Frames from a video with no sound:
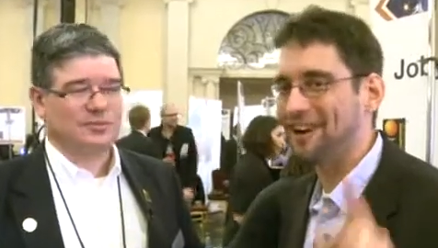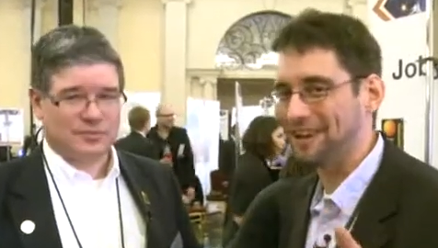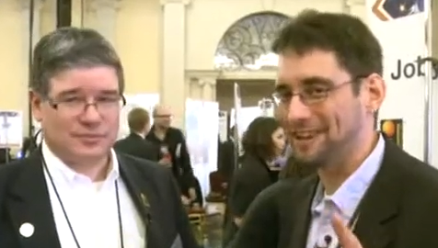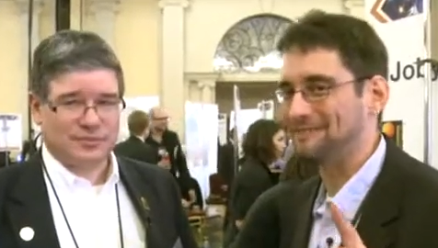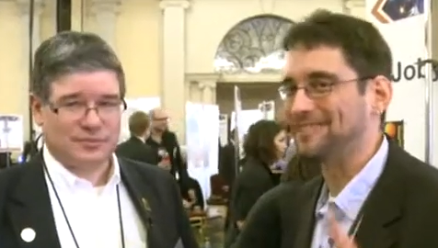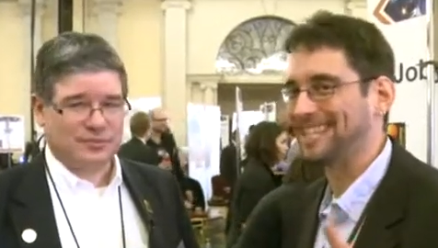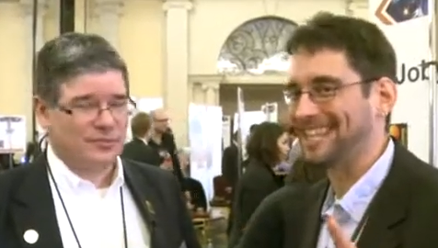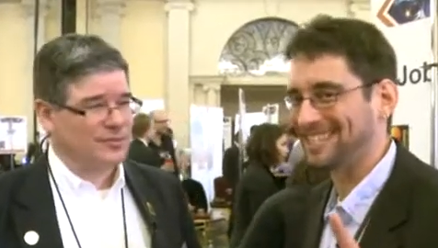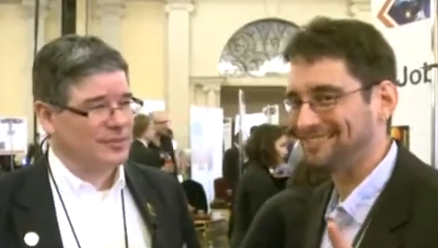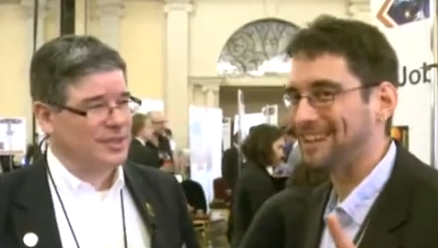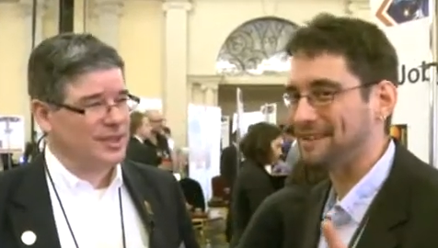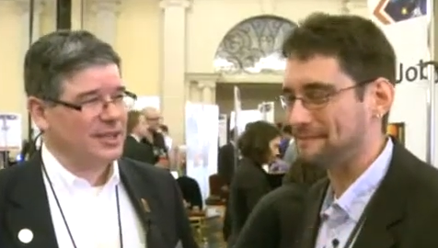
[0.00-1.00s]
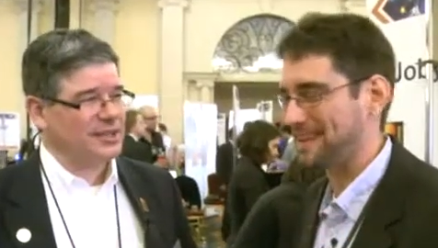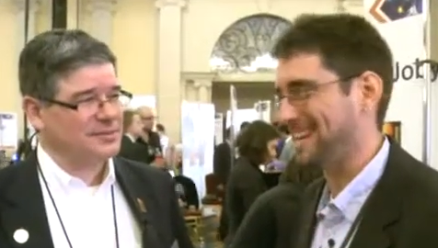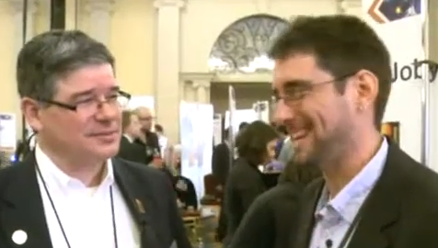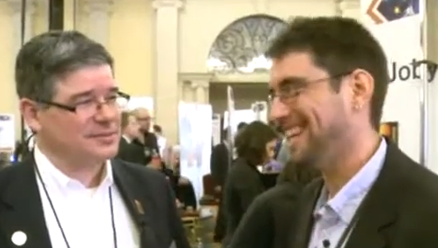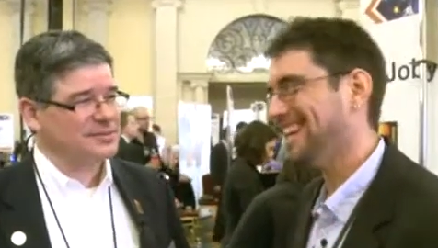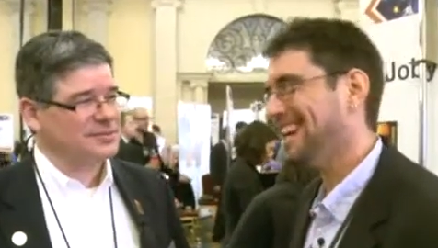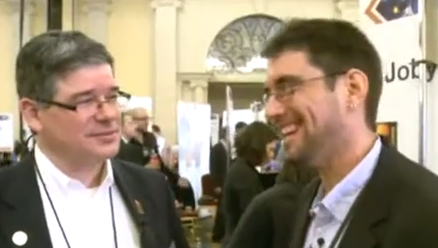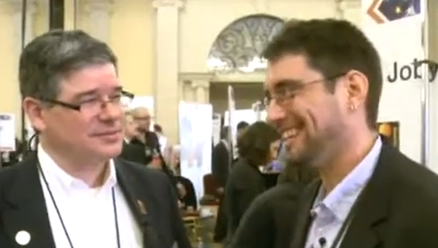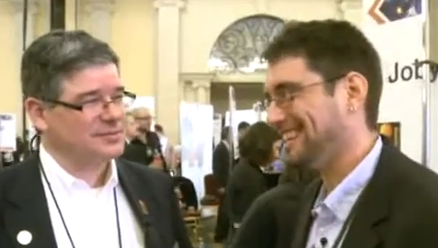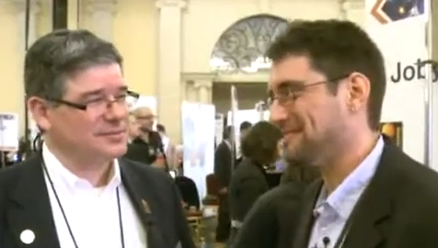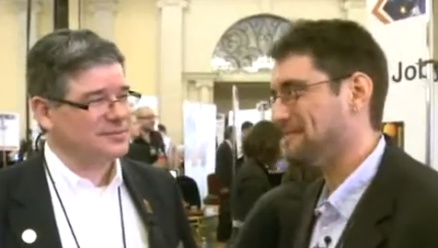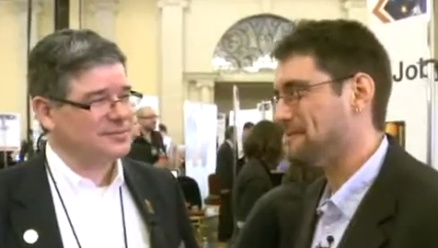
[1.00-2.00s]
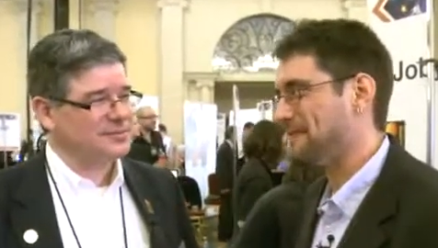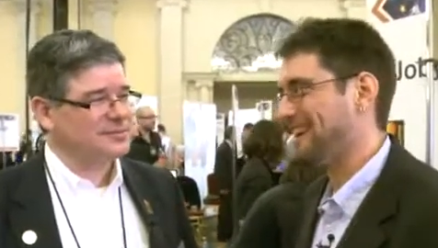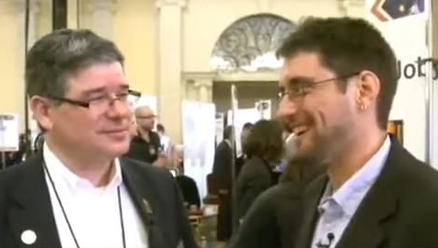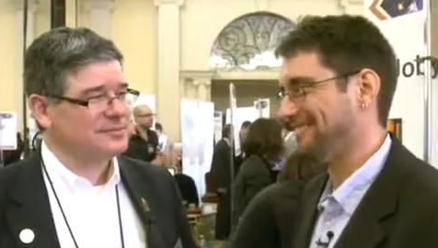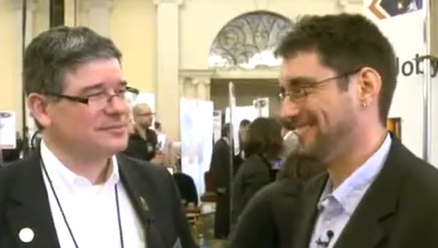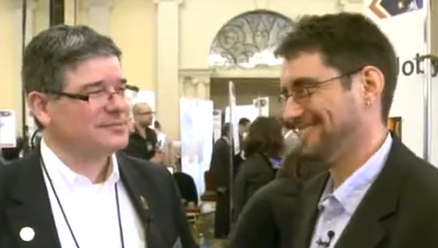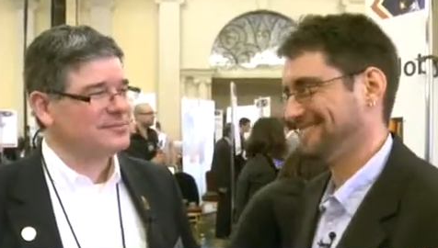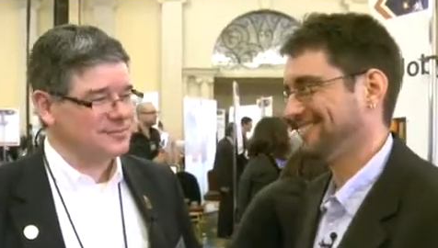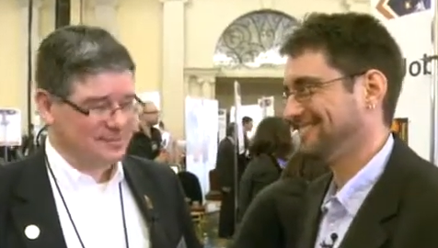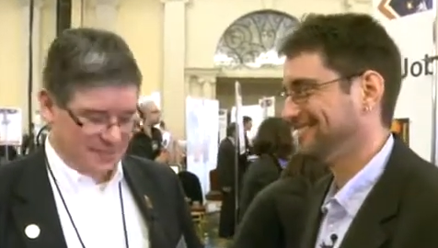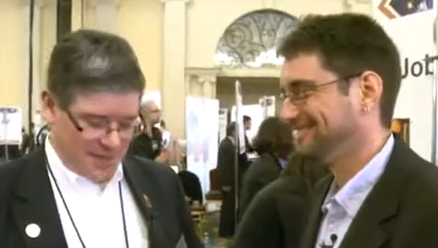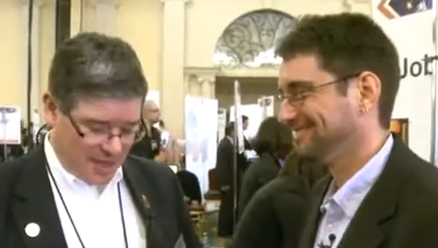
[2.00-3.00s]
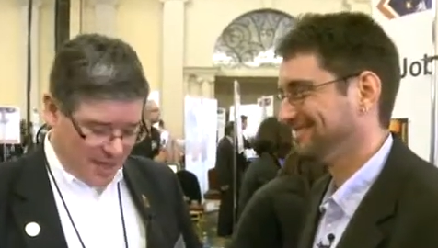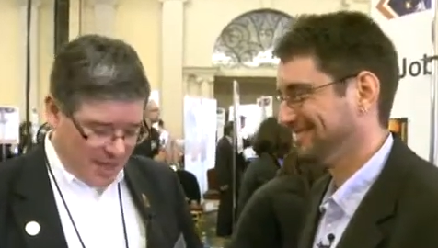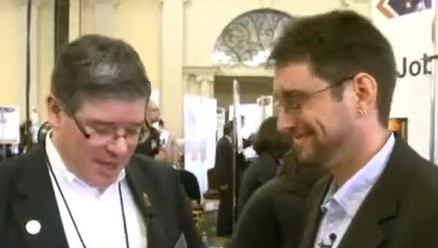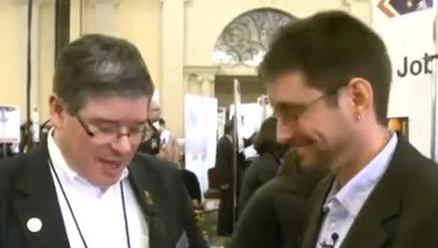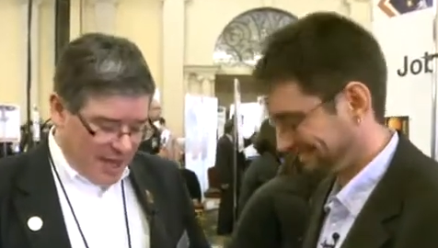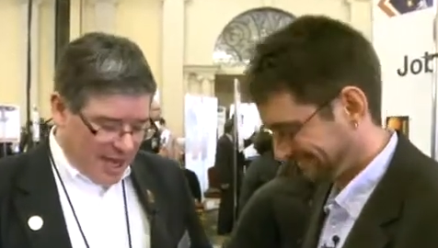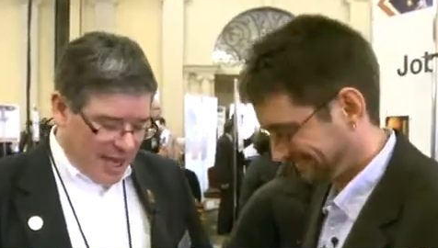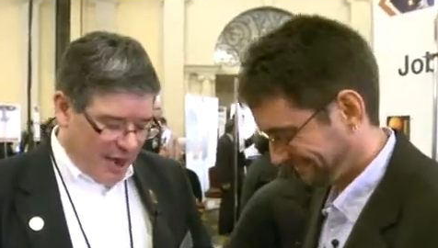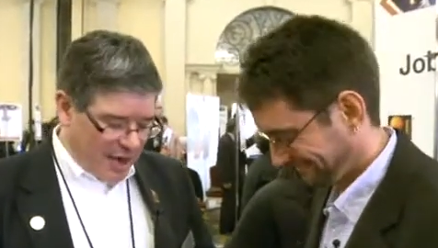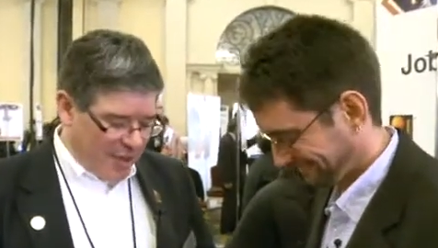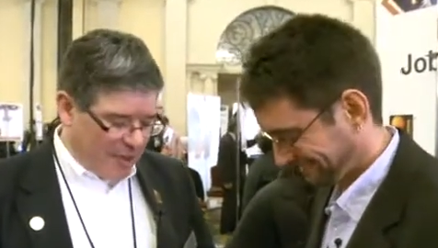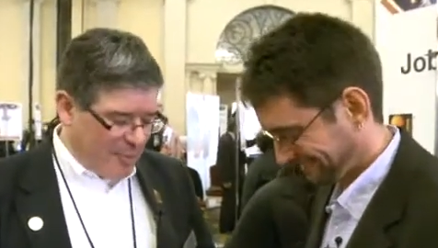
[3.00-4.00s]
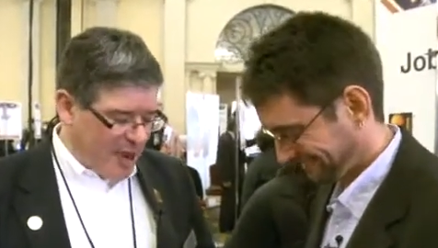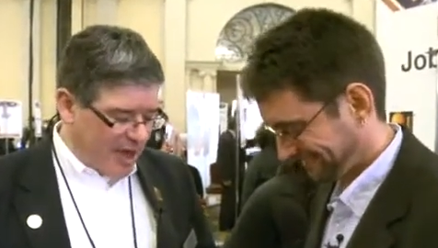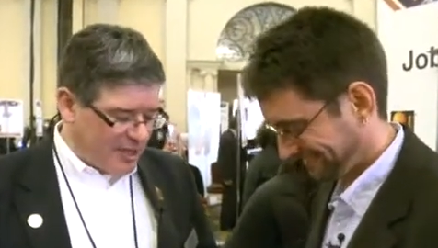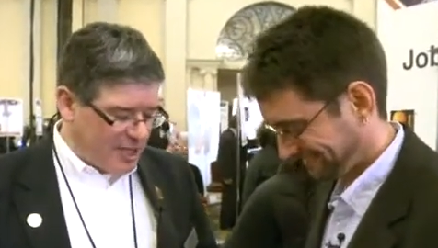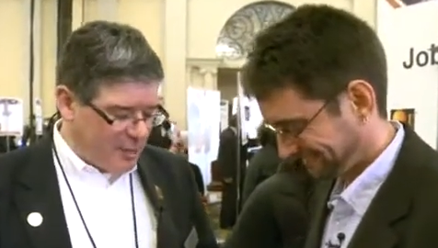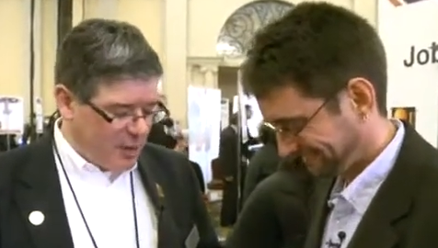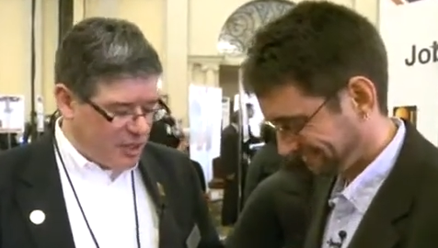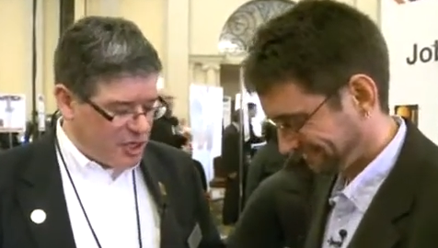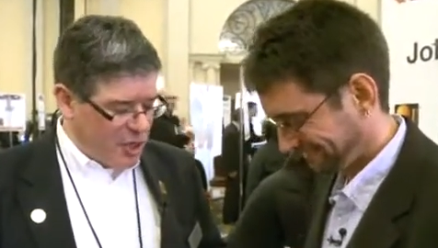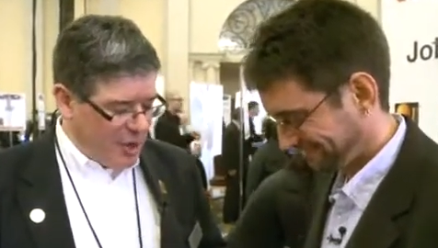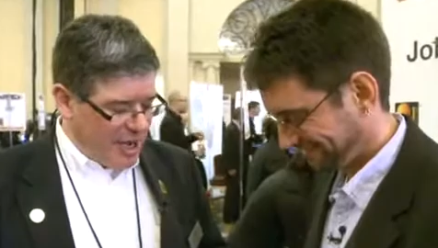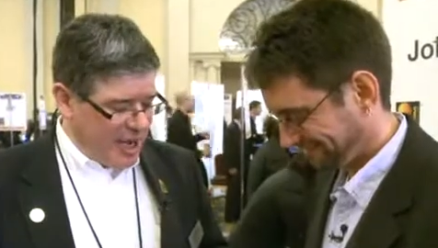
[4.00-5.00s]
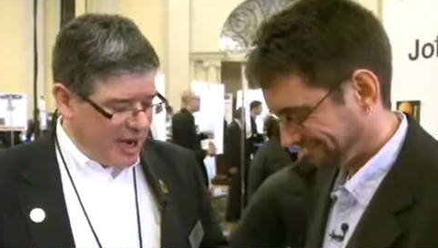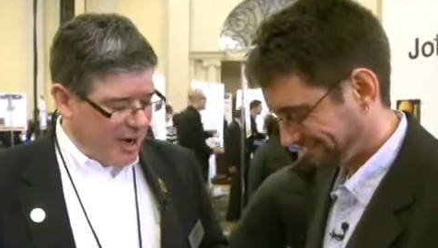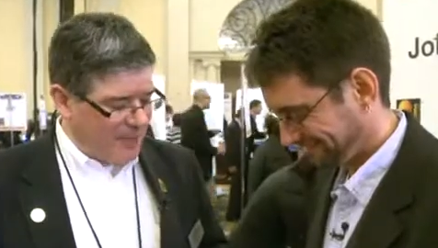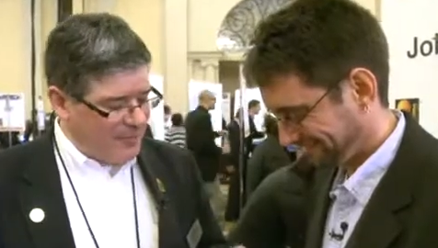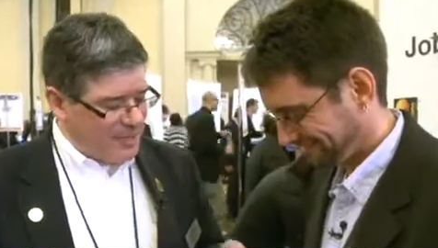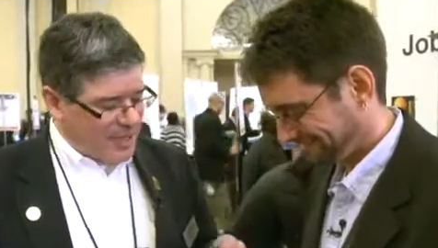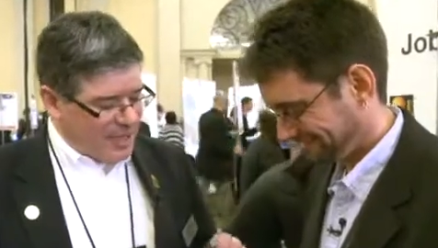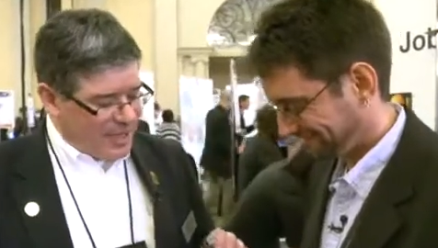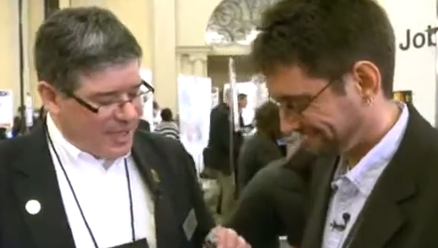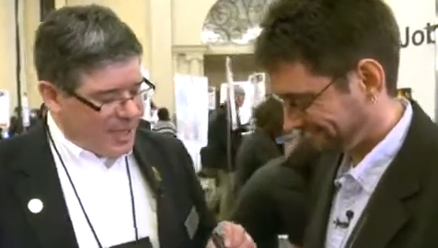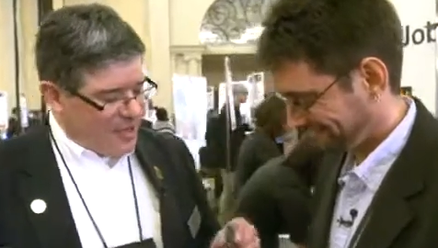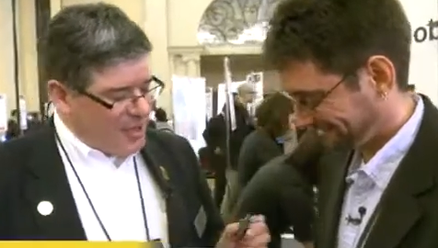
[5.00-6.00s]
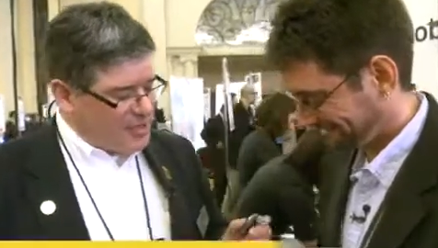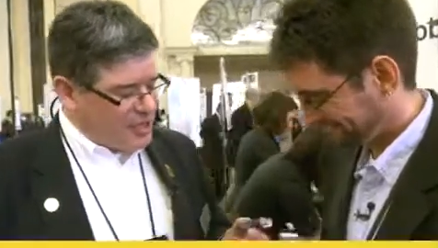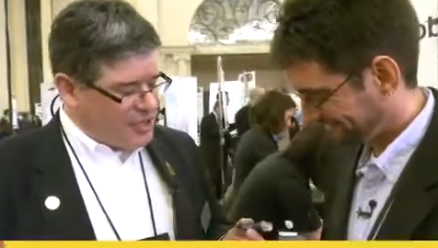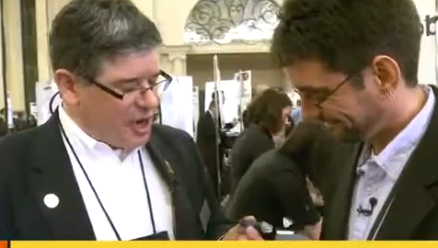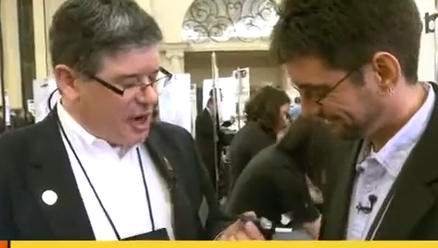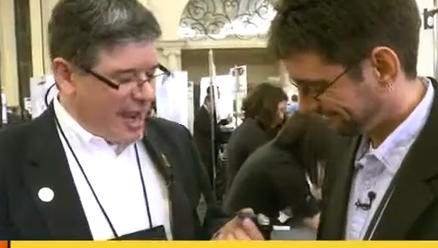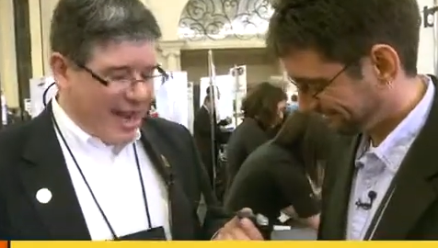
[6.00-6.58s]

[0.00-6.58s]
Speaker 1: volumes, this might be a little bit more helpful.
Speaker 2: Now another product that we're showing here, this is our